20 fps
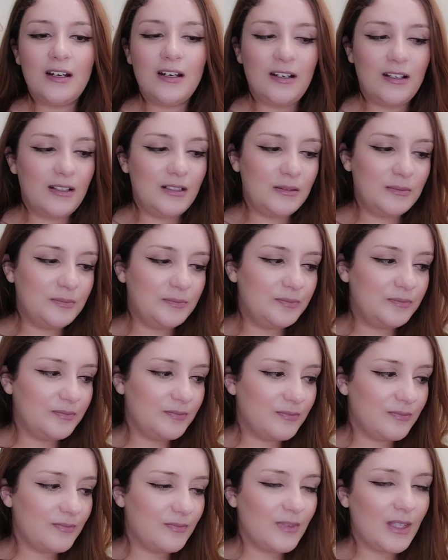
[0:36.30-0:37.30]

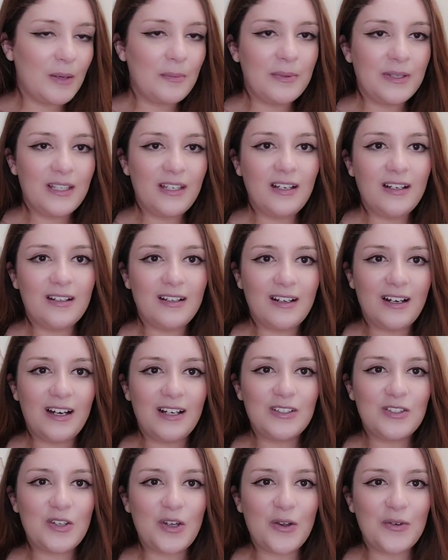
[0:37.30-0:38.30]
But yeah,
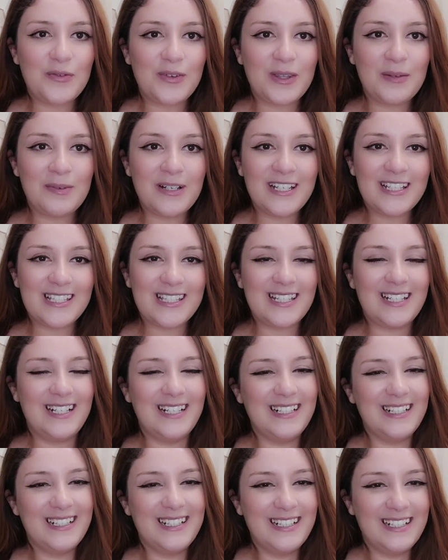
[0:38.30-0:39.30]
I just hope for the best.
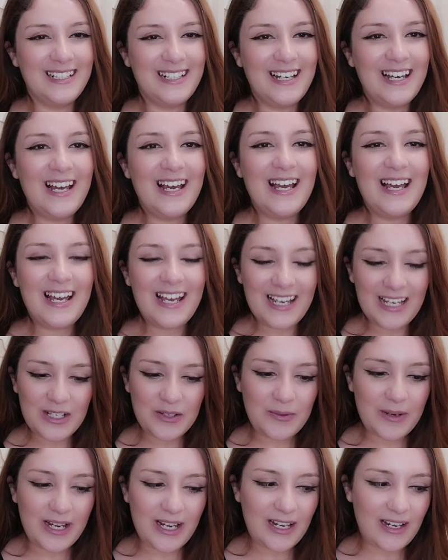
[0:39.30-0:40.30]

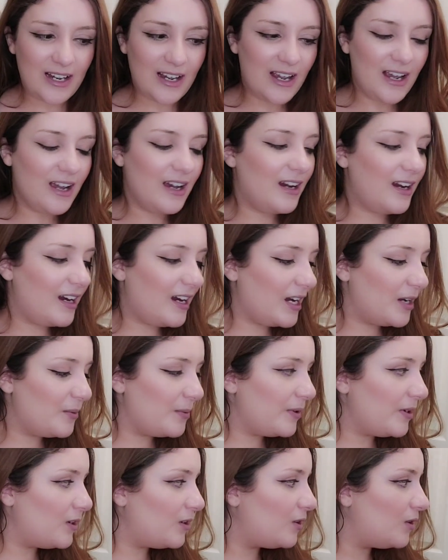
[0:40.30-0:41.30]
Anyway,
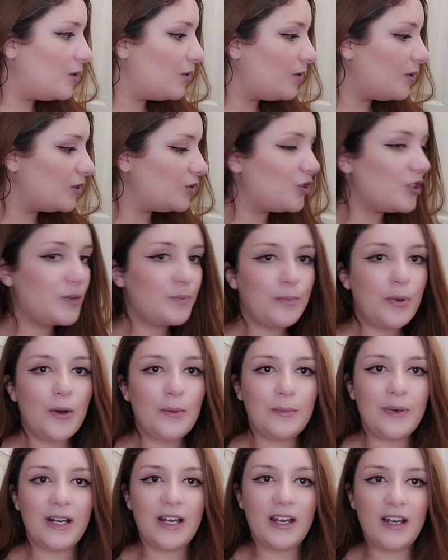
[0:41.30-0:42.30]
I will just
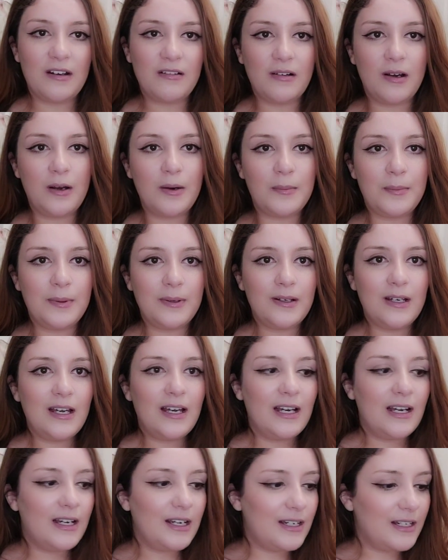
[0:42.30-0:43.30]
put my hair up
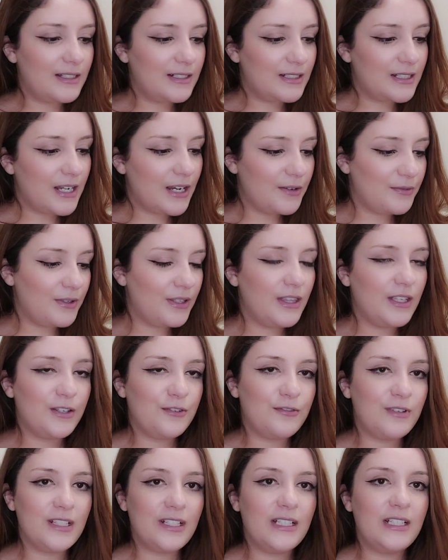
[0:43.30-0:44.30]
and get
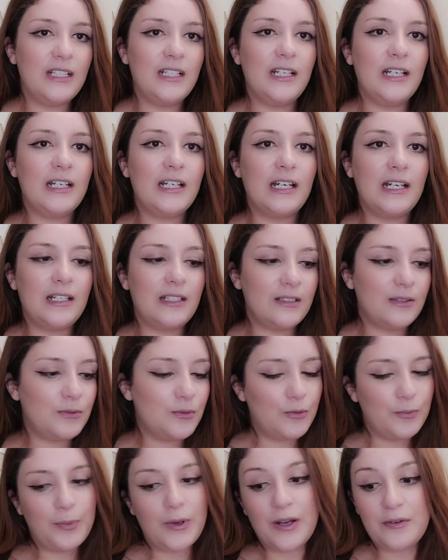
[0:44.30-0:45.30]
everything ready
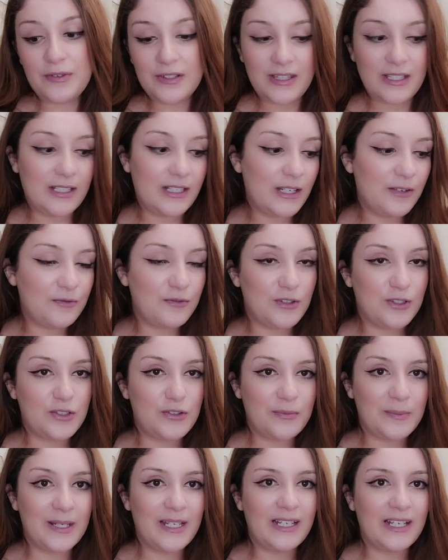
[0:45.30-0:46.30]
again, or put everything in
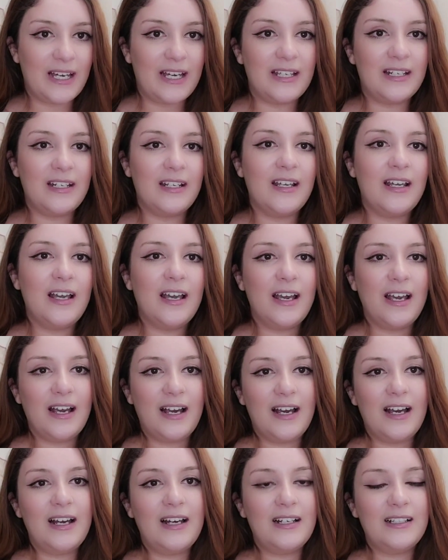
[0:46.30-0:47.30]
front of me again,
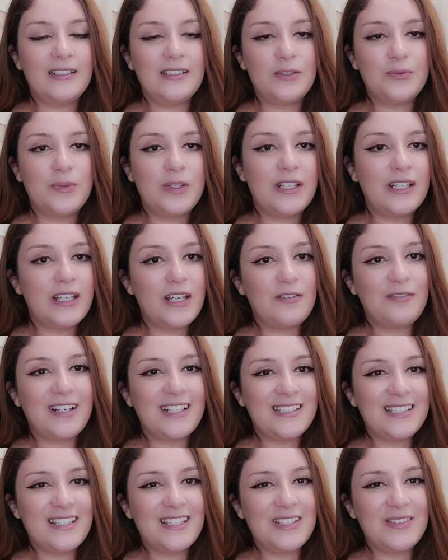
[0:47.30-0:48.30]
and we can get
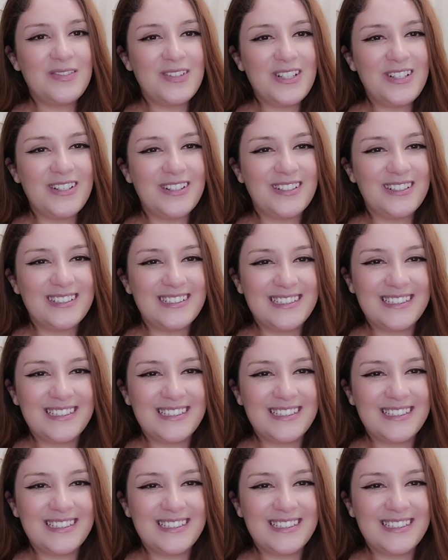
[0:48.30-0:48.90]
right into this video.